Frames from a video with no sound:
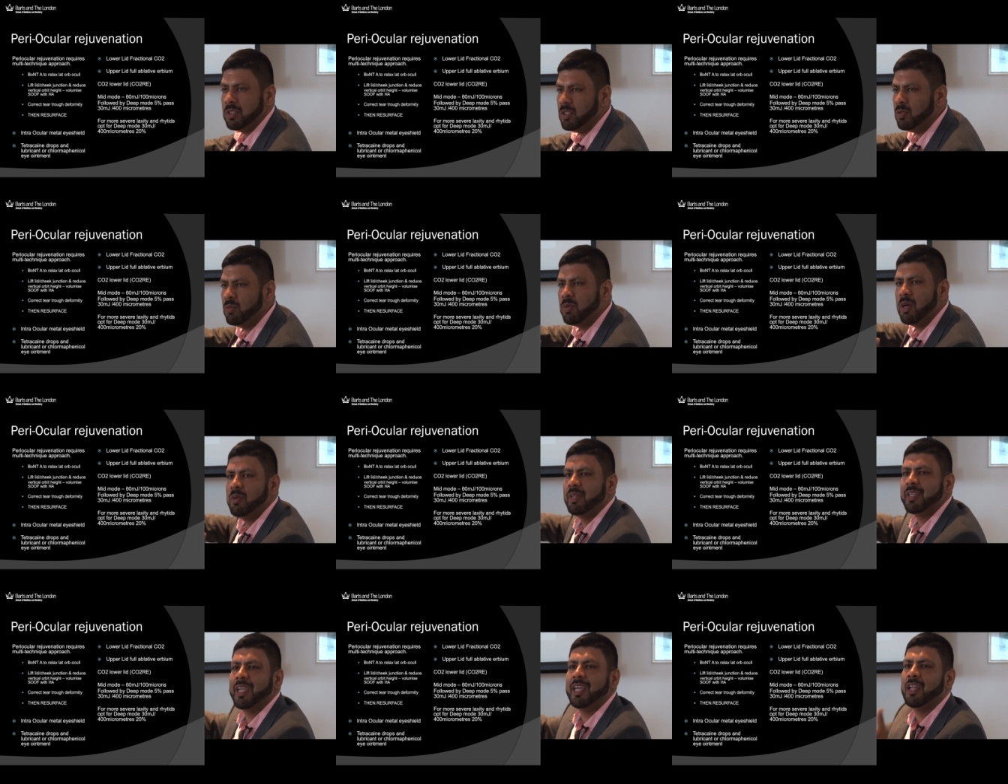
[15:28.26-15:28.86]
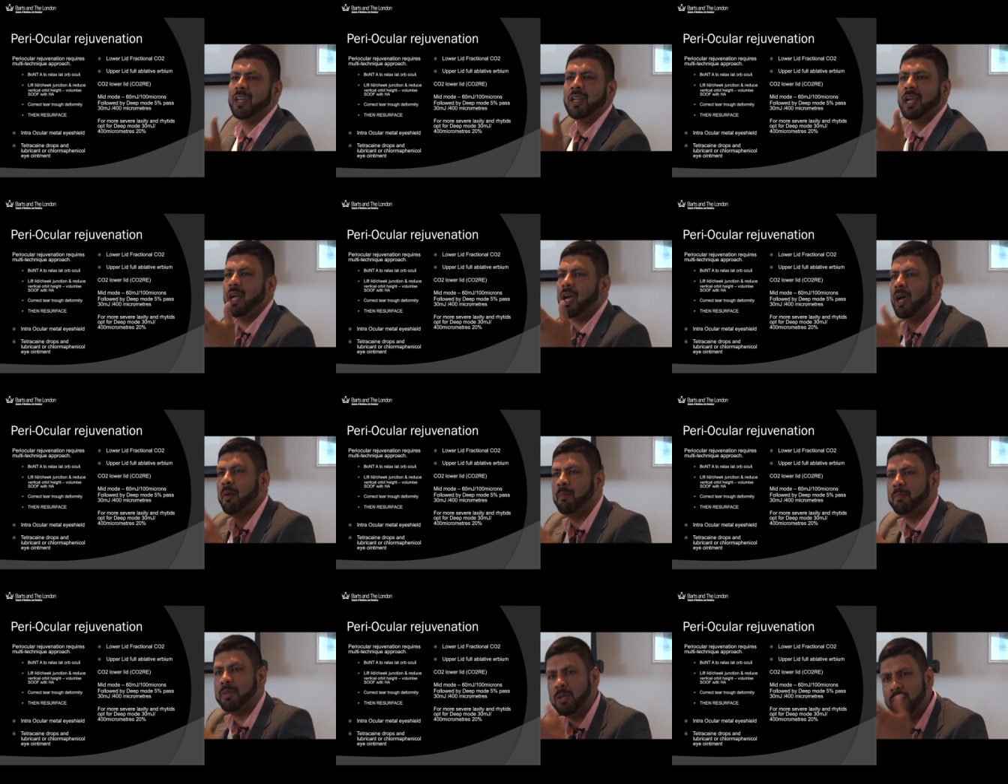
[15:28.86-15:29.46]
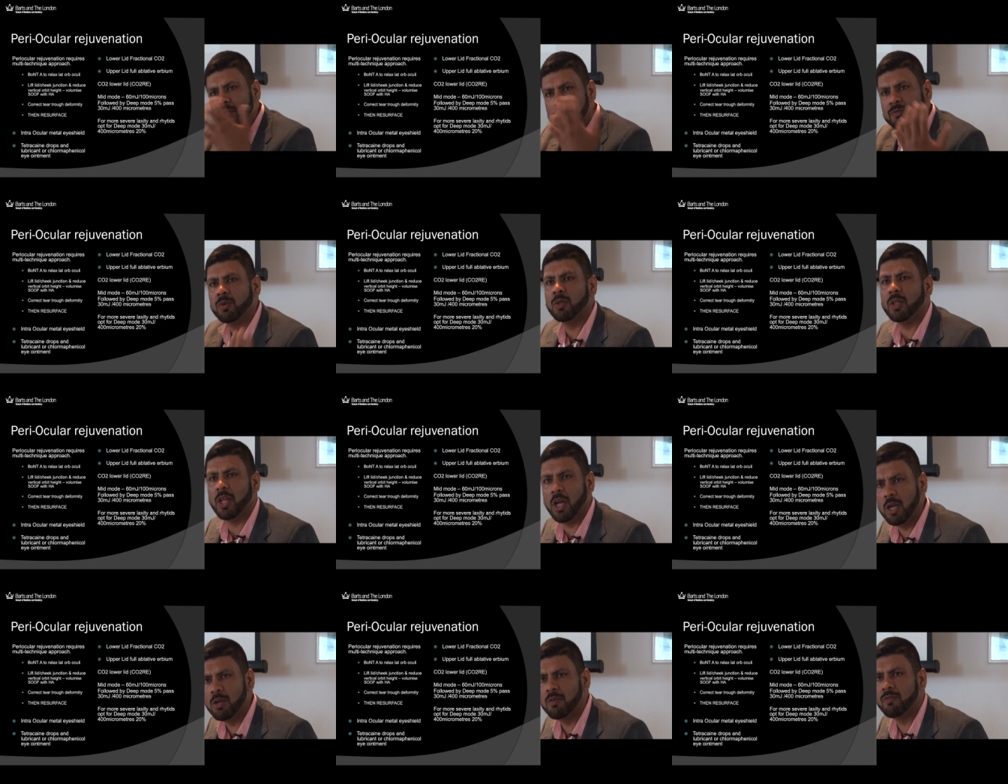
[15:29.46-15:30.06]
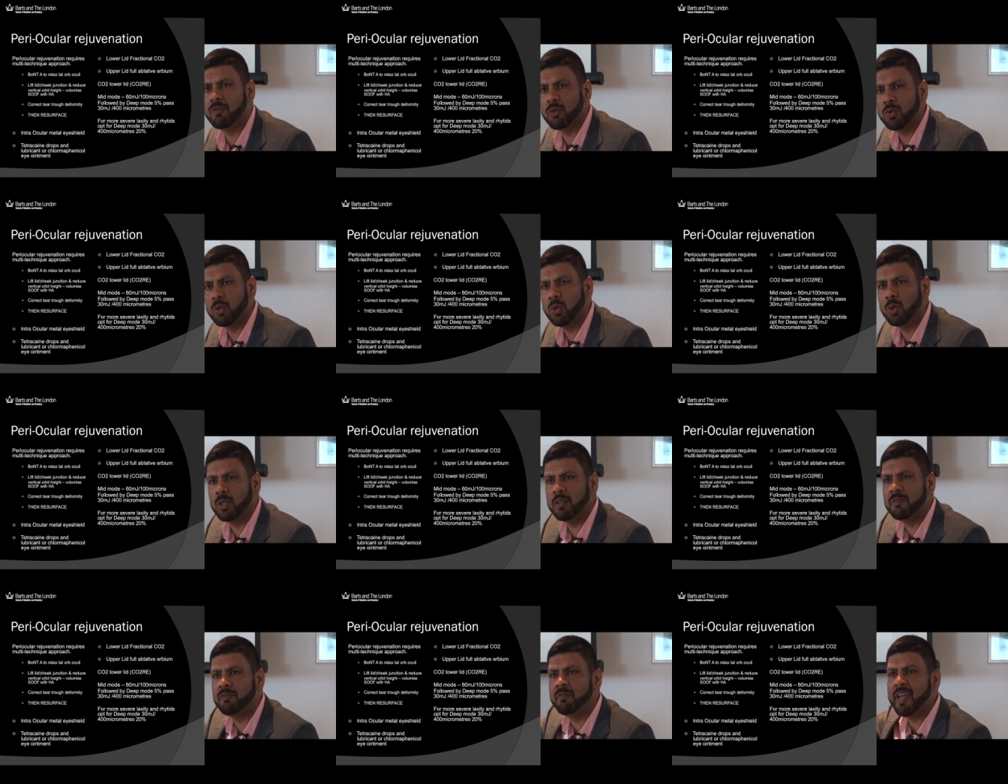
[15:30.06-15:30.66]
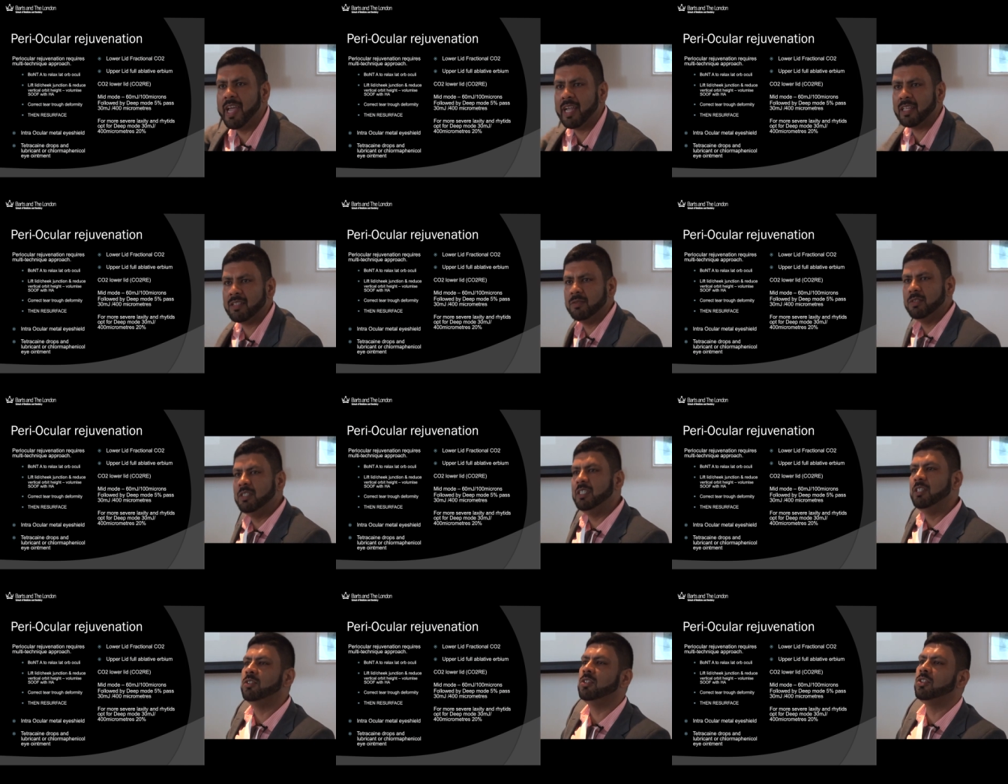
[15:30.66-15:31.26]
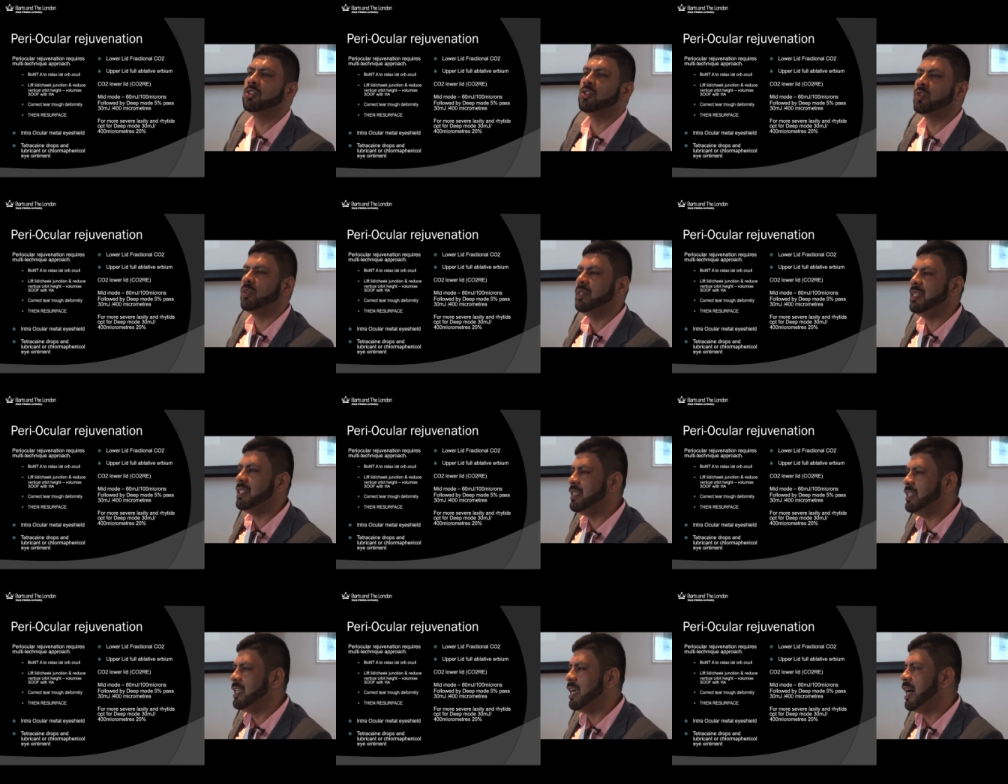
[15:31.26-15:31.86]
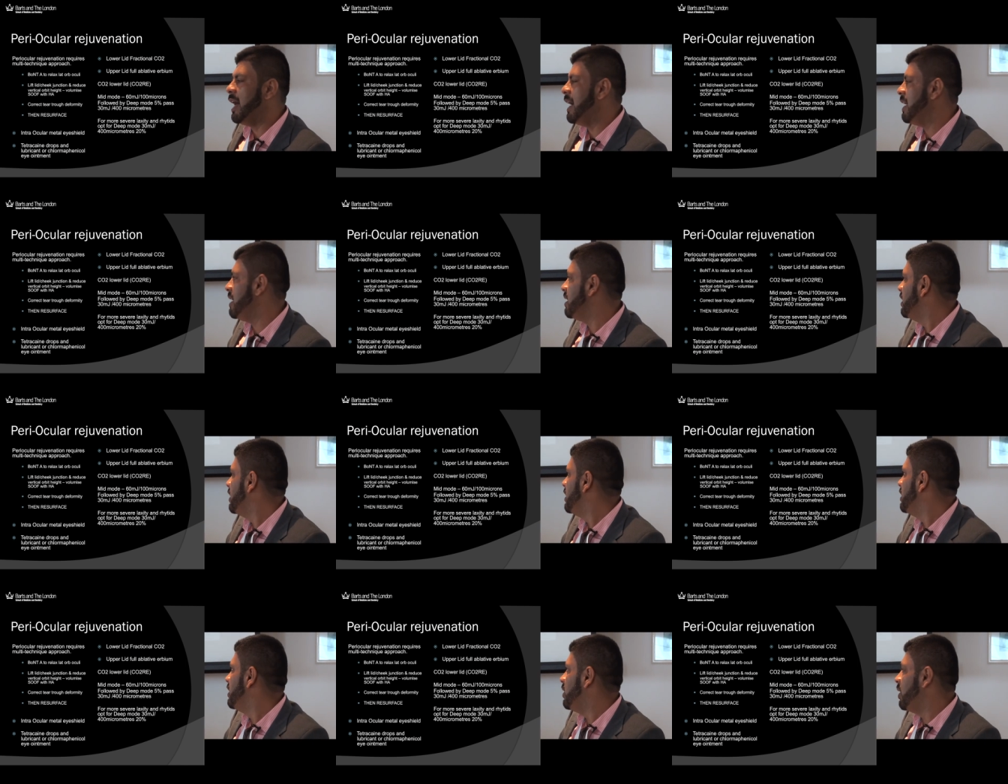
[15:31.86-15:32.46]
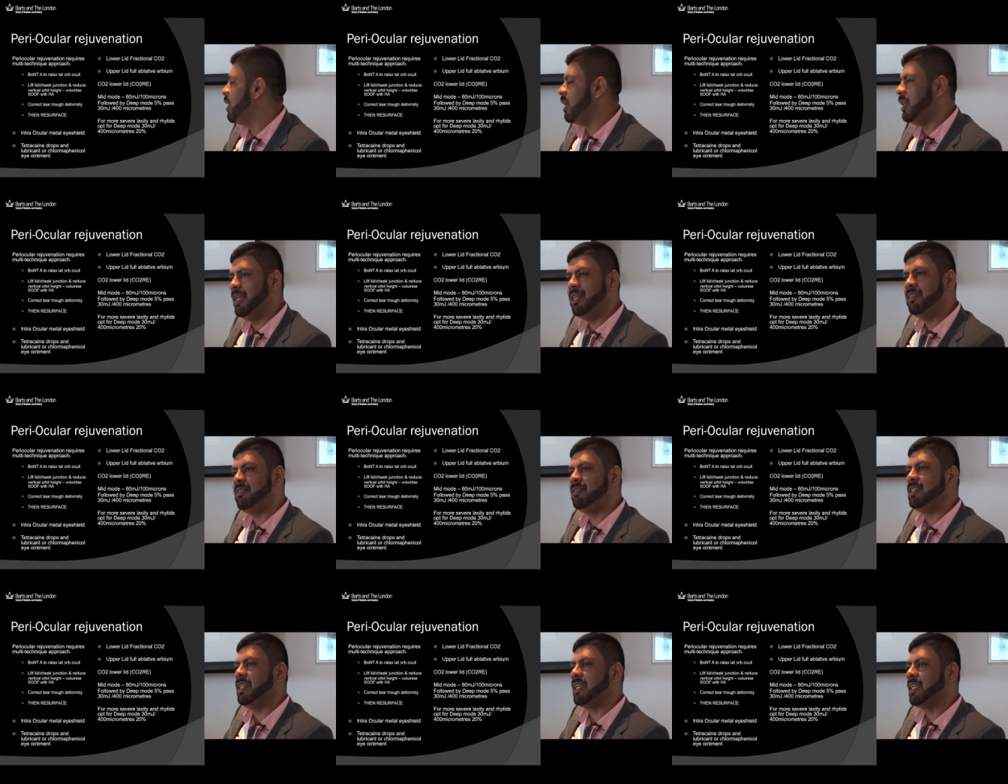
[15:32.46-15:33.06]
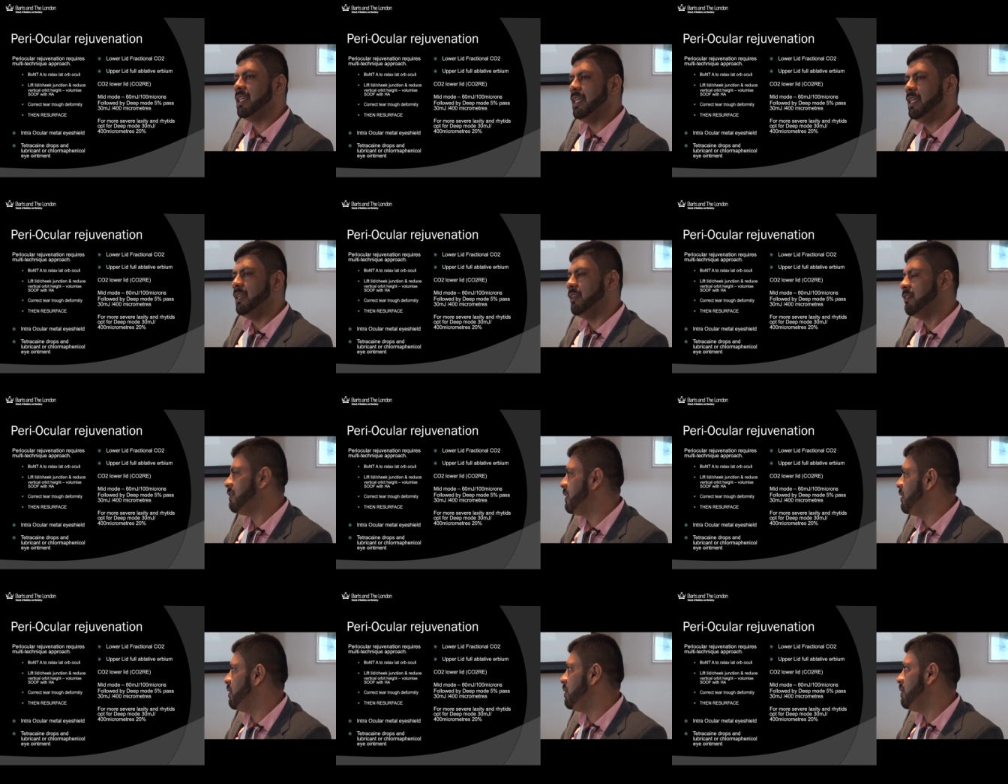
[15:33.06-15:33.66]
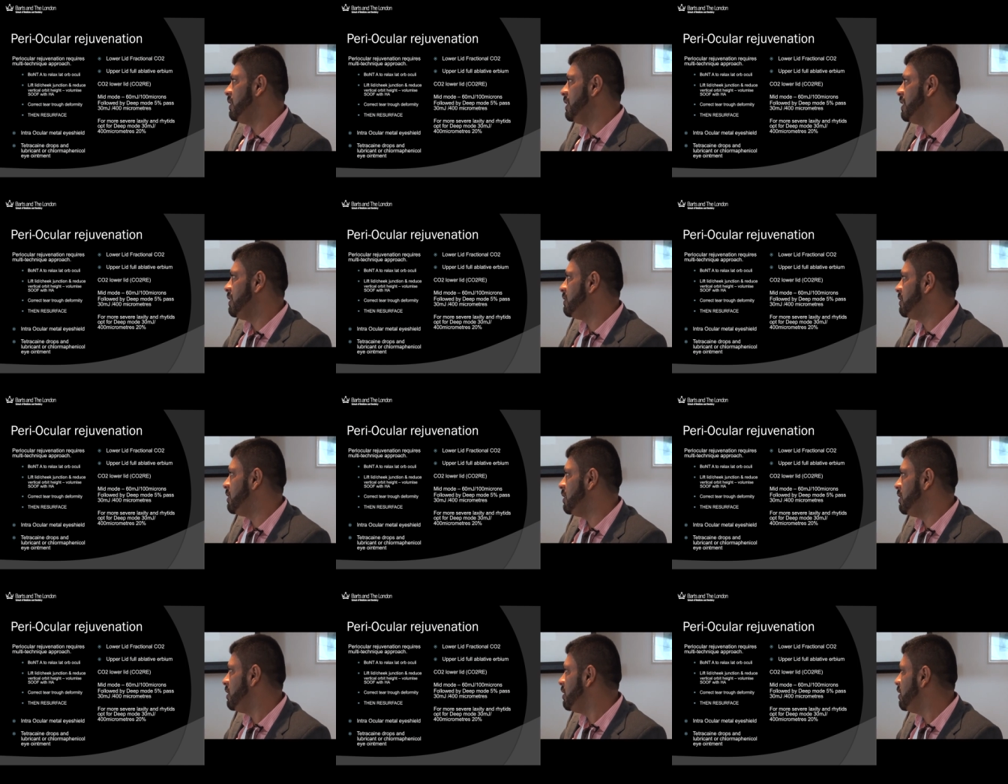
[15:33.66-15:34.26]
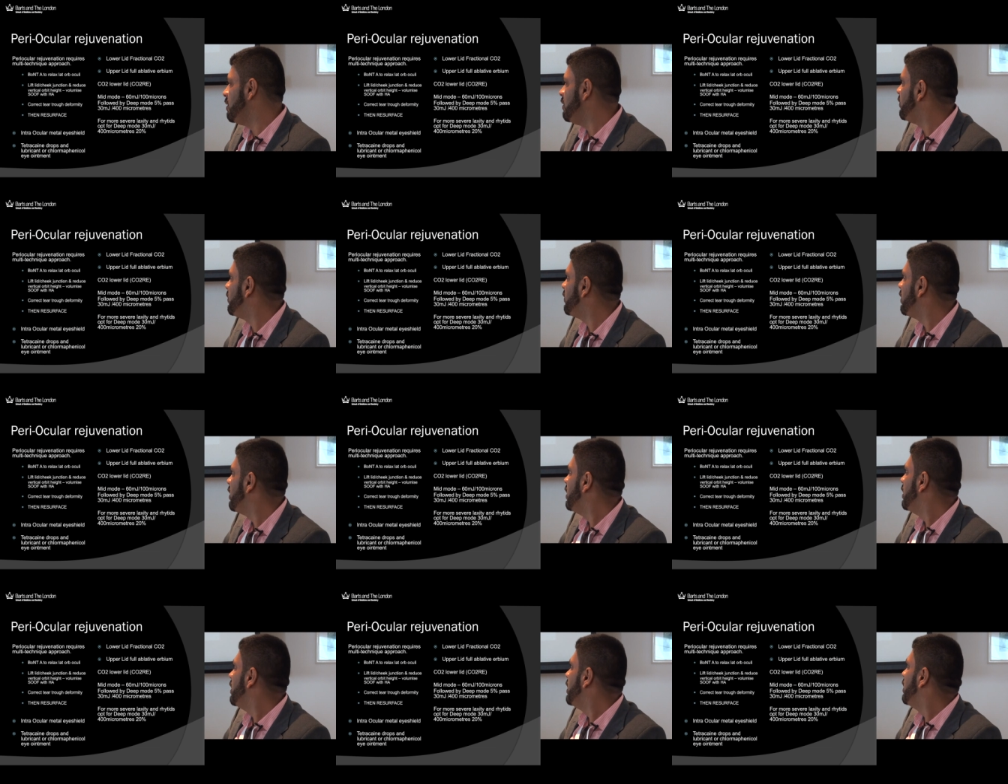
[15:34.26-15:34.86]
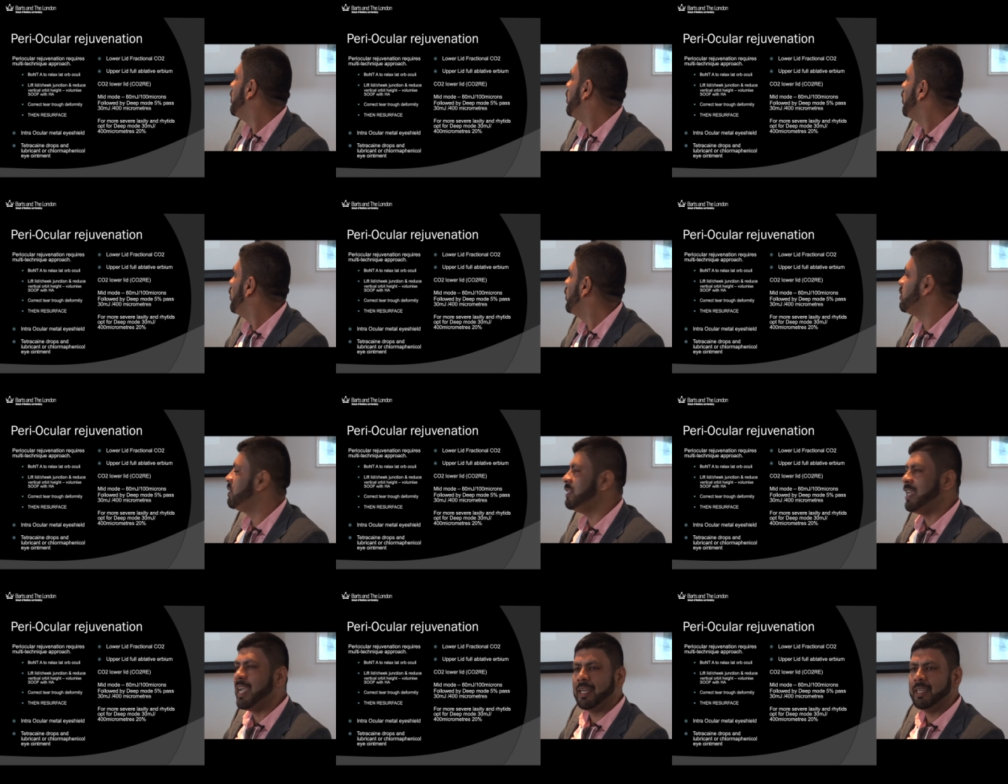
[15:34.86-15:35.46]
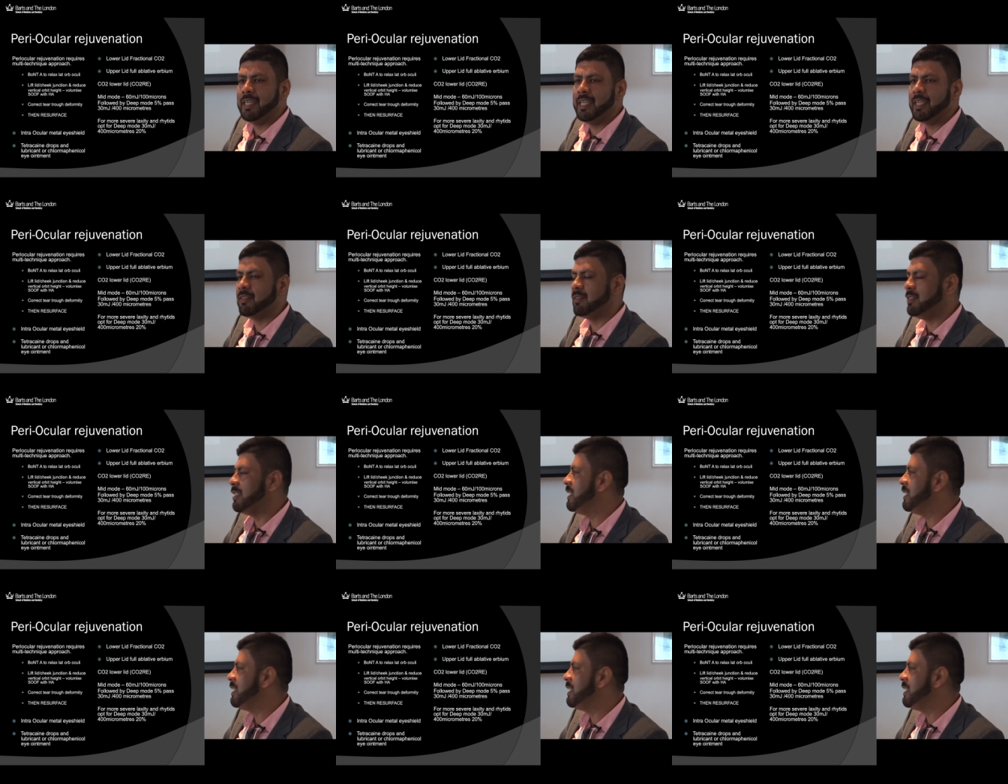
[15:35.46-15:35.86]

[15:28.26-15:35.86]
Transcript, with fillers: you won't get a, a beautiful overall effect. You need to treat the eye holistically. So you need to use all techniques